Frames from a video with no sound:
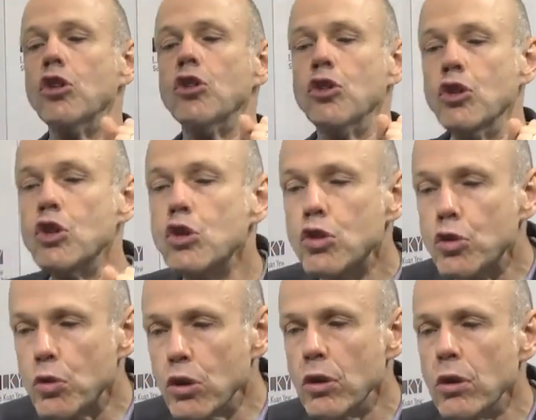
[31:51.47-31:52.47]

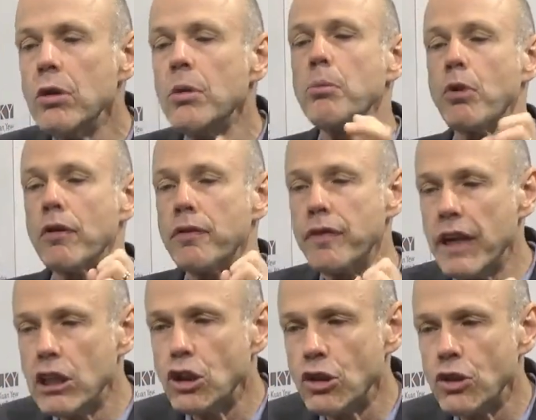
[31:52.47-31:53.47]
neutral,
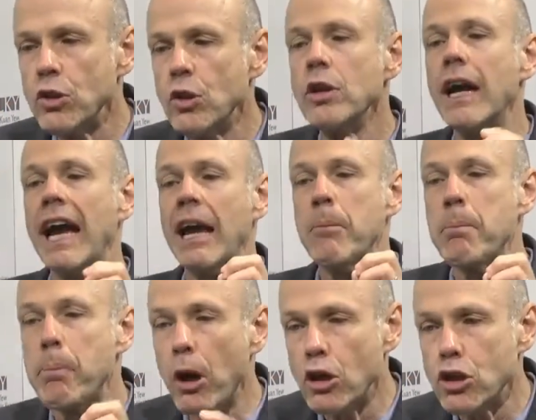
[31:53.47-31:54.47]
professional,
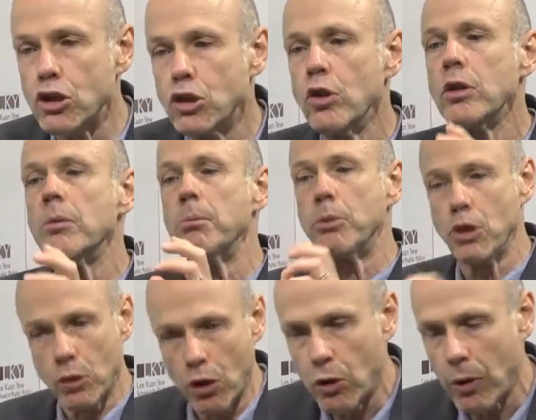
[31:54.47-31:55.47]
impartial
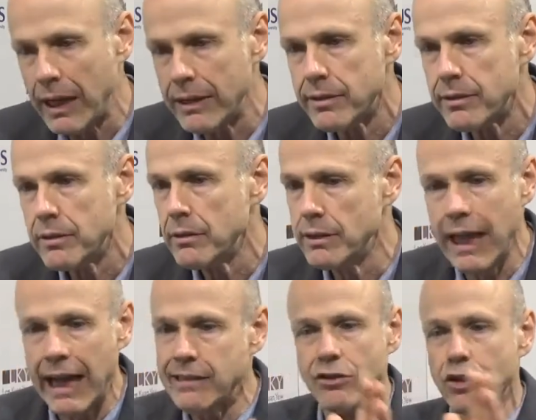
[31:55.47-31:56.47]
bureaucrats.
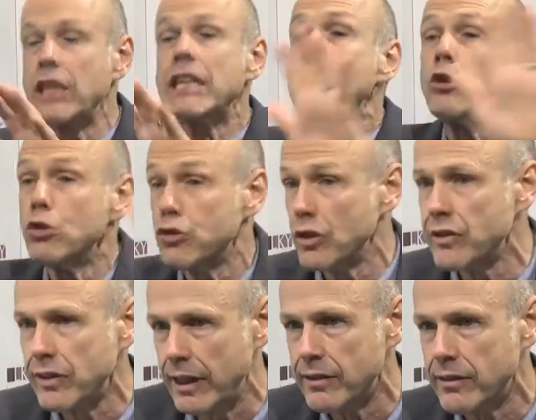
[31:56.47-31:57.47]
That's the key to
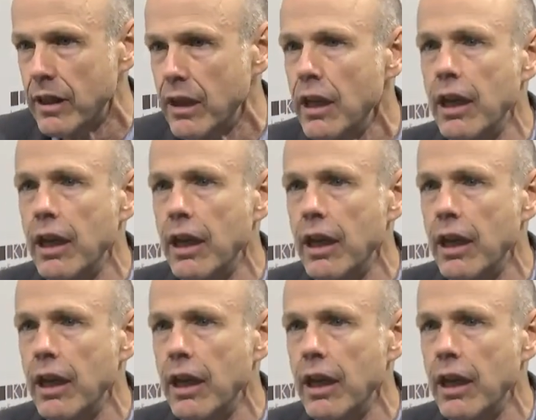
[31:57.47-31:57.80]
success.